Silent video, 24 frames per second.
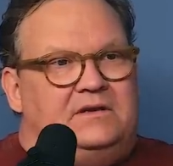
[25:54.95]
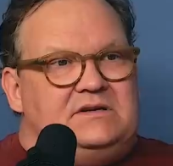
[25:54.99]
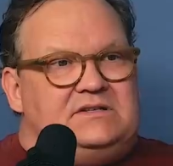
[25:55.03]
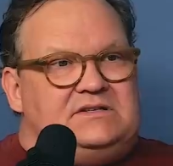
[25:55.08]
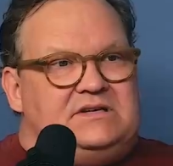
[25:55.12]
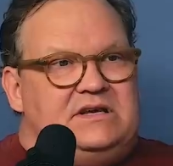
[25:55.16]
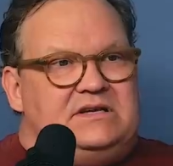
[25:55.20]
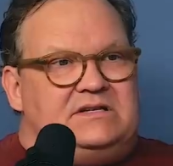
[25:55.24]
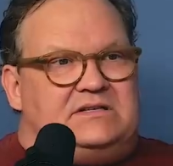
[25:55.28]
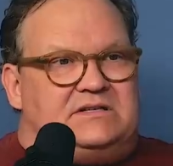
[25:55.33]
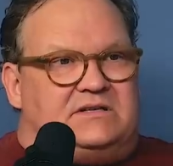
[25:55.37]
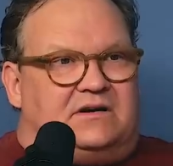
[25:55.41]

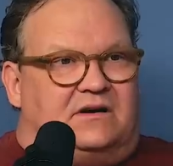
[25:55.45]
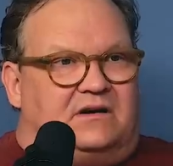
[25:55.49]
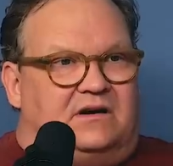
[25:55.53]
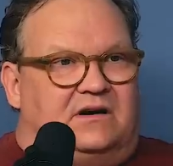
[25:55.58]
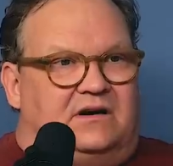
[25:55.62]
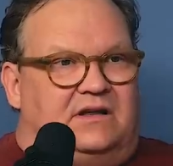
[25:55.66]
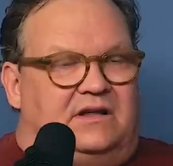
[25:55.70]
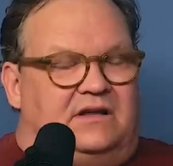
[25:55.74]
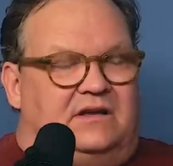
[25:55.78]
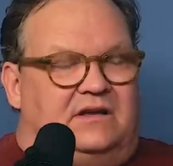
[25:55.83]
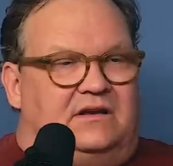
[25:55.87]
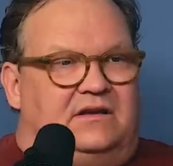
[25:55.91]
she
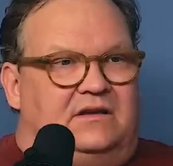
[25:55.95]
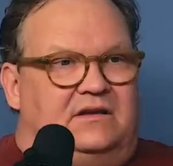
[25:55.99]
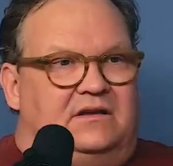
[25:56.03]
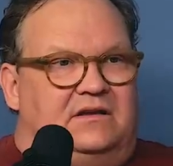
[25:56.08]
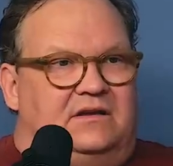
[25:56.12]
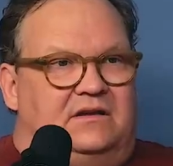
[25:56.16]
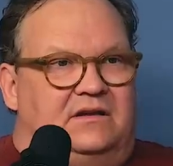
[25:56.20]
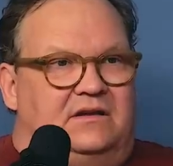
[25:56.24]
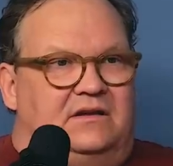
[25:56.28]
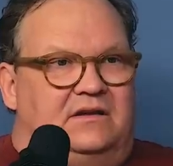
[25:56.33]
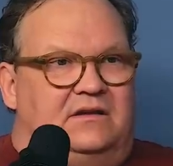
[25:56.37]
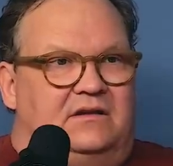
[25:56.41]
started,
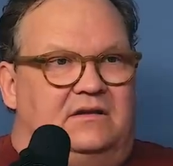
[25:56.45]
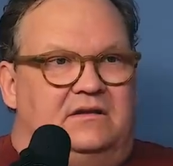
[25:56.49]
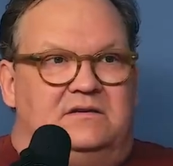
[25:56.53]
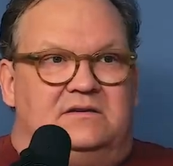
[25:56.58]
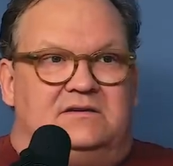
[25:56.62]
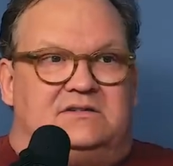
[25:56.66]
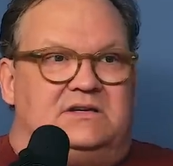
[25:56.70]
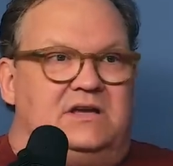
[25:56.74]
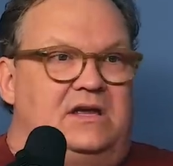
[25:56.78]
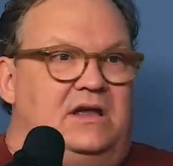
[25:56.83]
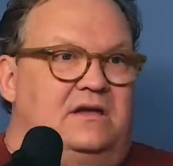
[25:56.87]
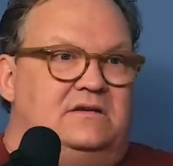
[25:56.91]

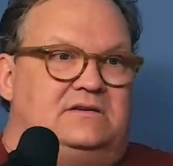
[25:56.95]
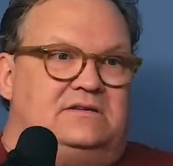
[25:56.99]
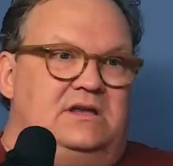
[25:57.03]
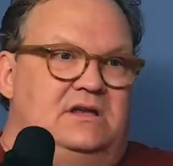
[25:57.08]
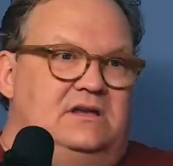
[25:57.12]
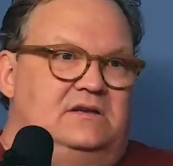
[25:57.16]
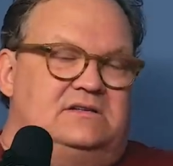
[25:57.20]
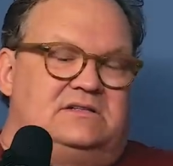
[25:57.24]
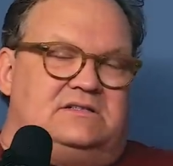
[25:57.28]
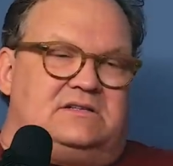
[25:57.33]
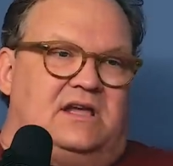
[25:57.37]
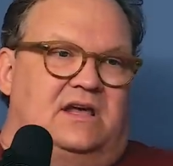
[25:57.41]

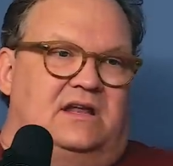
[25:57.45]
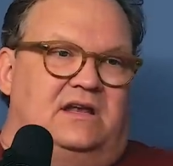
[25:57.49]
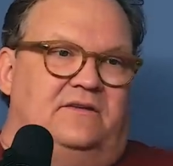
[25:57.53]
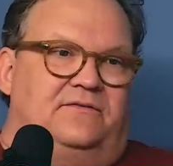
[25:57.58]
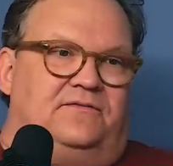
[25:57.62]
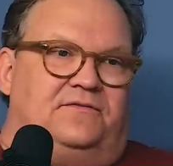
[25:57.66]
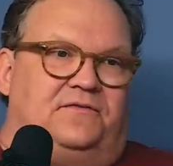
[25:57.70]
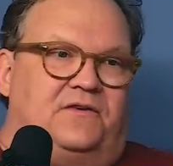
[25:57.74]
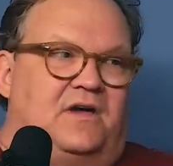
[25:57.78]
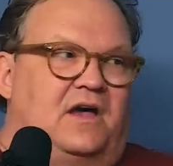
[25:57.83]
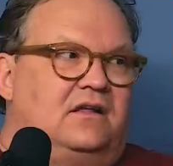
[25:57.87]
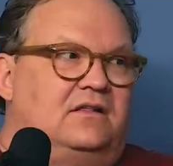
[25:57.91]
she just kind
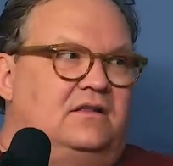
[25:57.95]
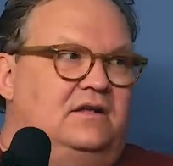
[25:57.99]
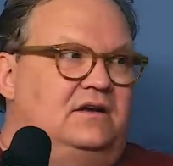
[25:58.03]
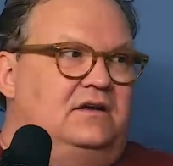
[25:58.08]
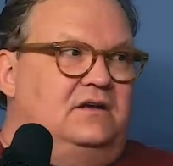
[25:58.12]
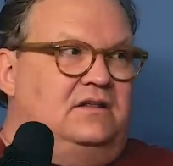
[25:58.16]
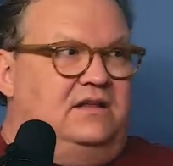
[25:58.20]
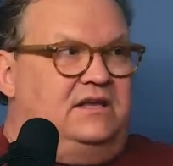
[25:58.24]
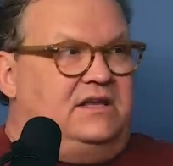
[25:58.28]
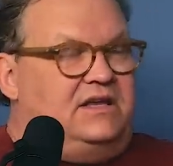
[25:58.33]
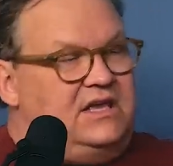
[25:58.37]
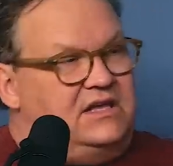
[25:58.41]
of fell
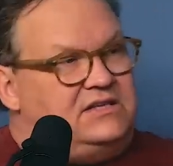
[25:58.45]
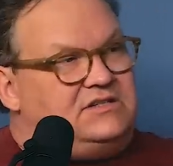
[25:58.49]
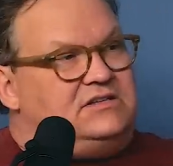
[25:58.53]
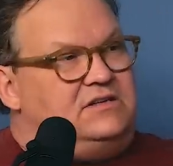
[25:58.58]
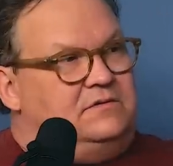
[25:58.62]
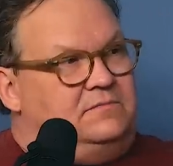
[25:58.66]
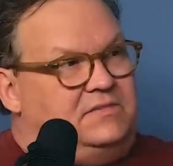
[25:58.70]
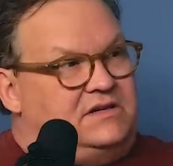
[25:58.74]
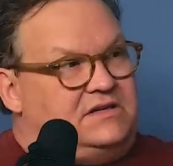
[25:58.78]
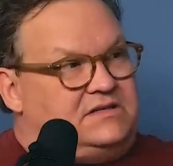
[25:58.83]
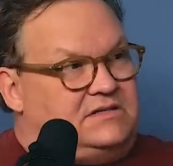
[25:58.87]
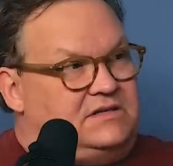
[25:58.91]
into the
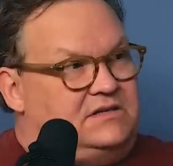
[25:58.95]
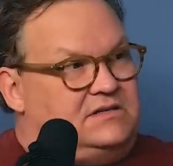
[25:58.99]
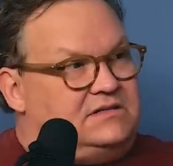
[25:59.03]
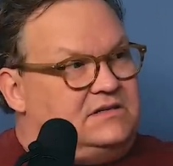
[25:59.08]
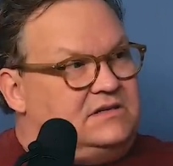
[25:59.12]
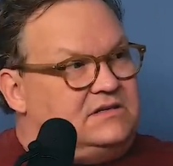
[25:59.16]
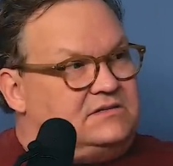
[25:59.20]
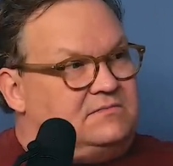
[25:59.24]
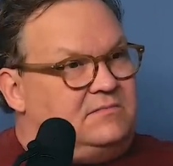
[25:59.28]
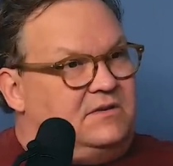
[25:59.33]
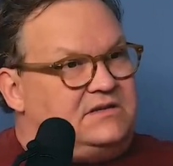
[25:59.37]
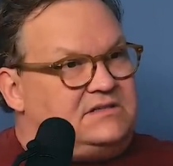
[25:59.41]
kitchen business
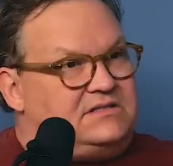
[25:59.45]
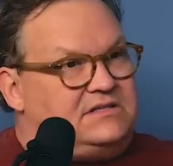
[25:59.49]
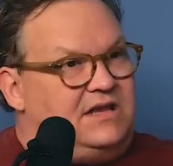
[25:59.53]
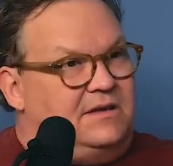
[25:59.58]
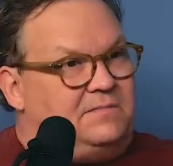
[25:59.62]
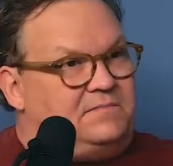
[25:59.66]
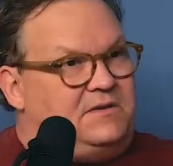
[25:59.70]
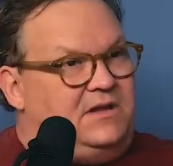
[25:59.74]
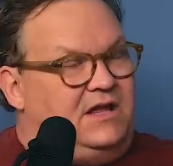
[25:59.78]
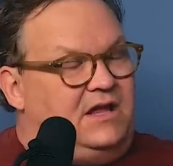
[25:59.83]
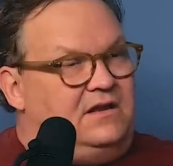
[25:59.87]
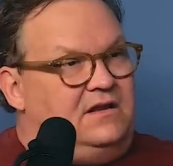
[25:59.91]
because my
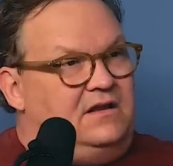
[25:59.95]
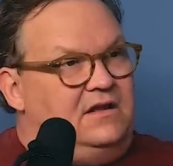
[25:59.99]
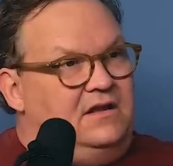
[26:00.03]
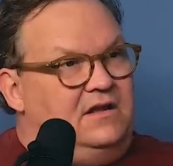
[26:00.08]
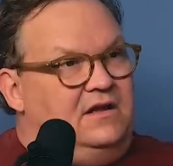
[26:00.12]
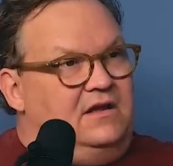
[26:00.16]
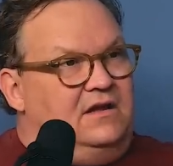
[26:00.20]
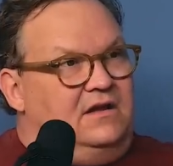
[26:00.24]
stepdad